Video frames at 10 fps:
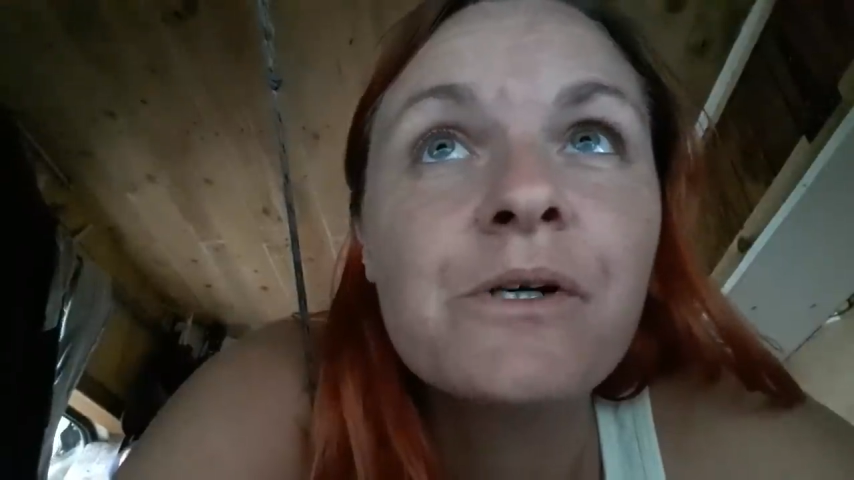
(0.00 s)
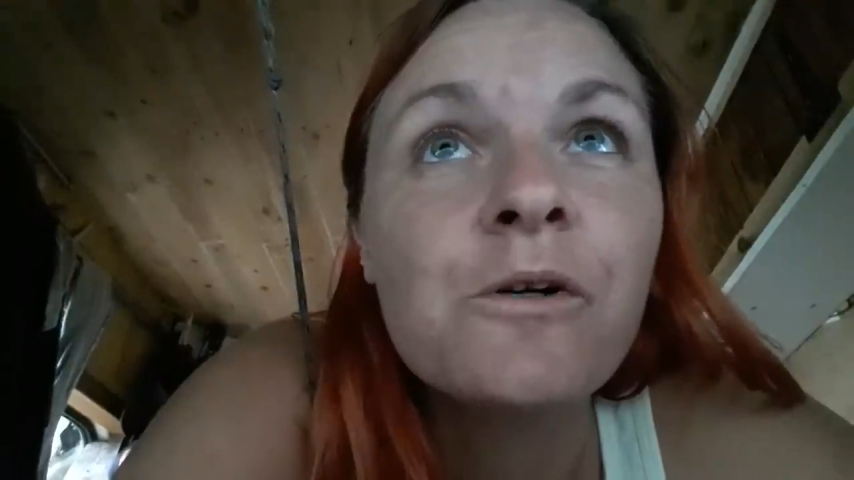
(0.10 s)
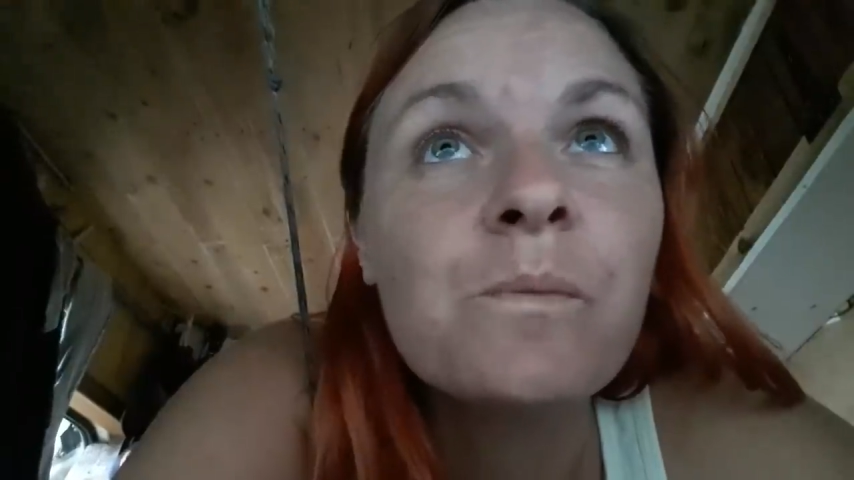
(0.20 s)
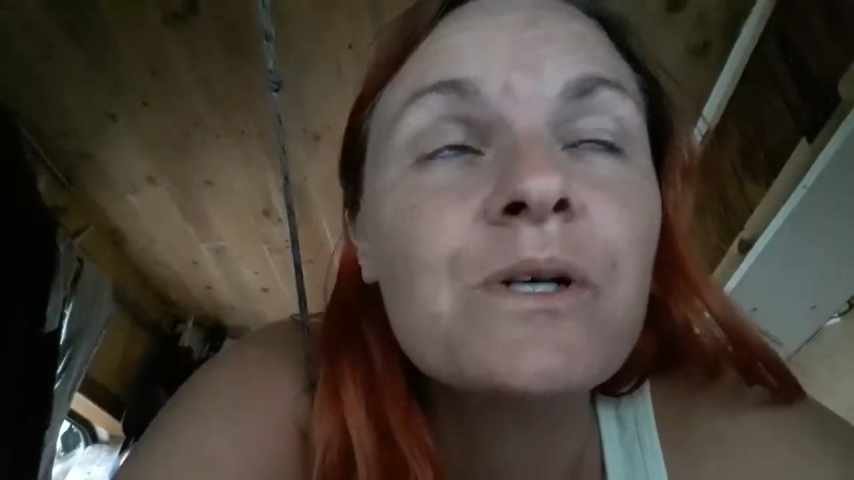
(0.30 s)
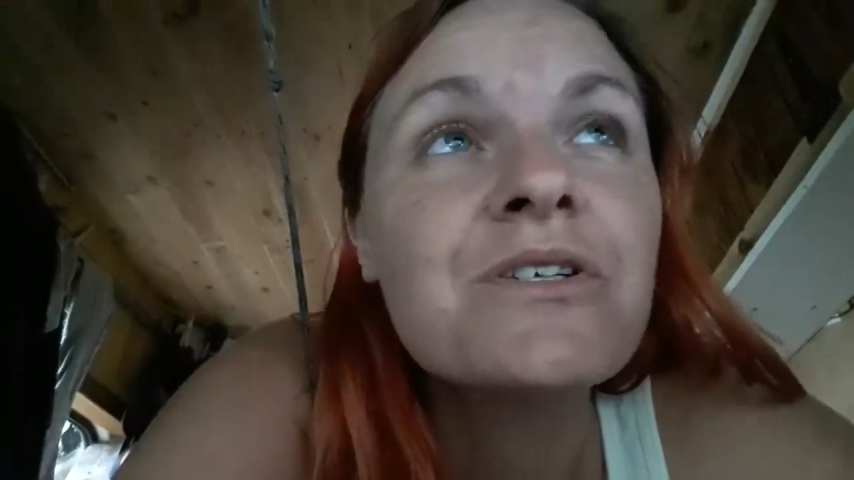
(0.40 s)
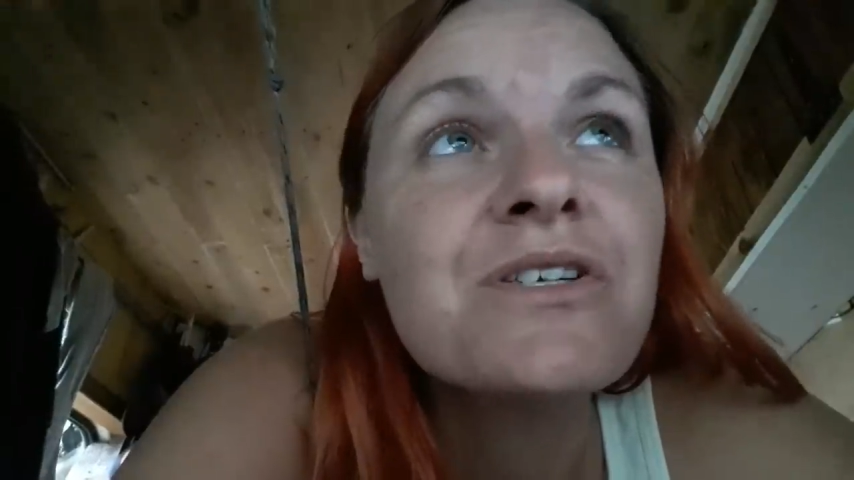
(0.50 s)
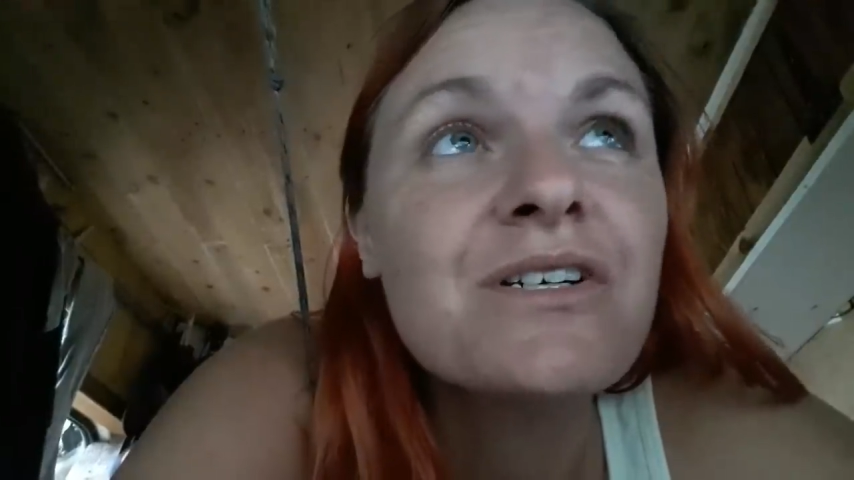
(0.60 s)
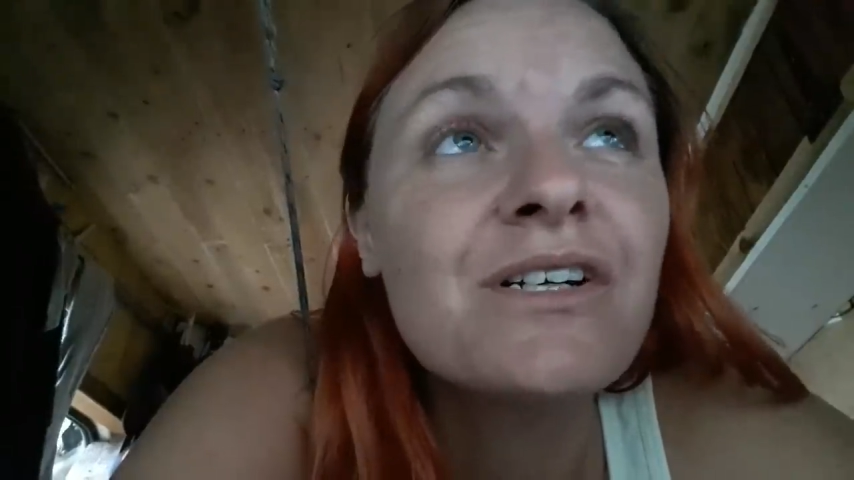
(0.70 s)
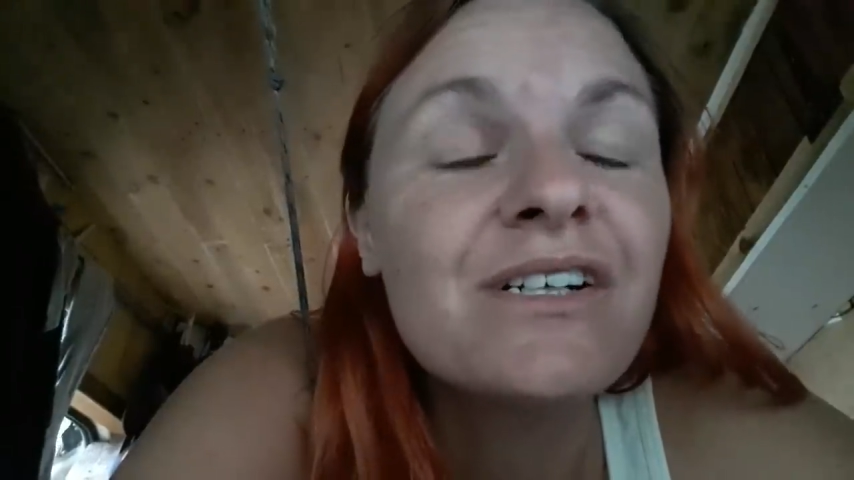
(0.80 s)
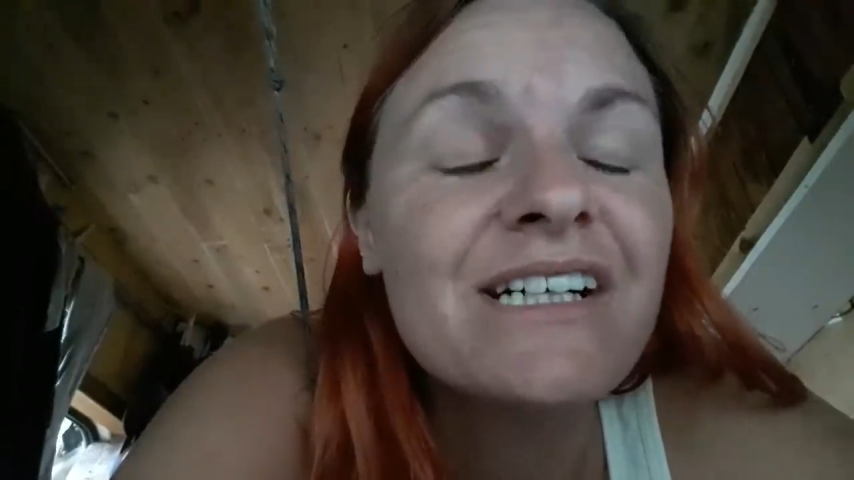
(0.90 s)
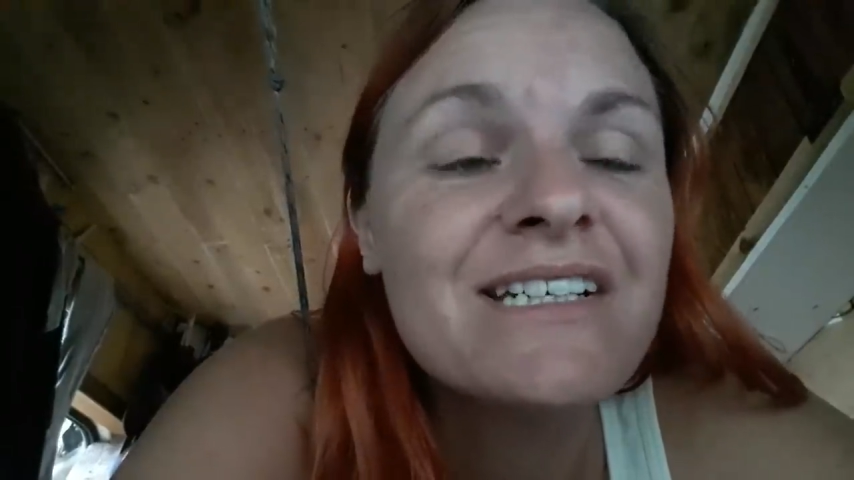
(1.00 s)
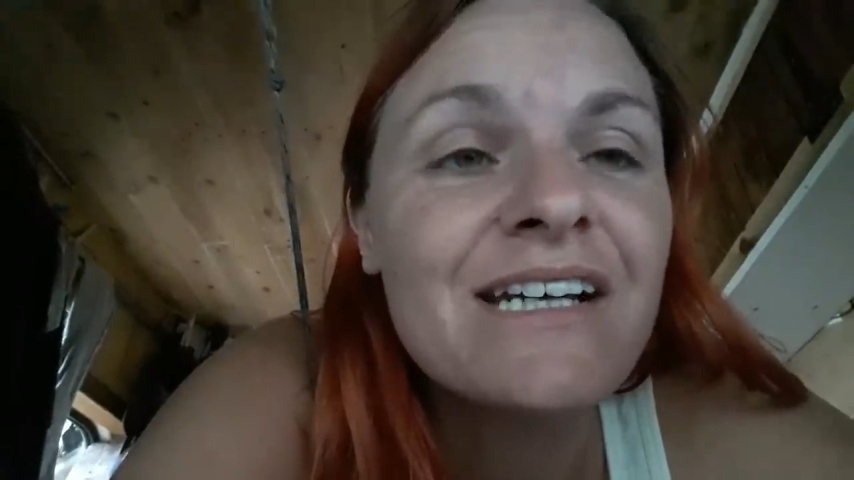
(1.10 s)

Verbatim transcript: up and sorted,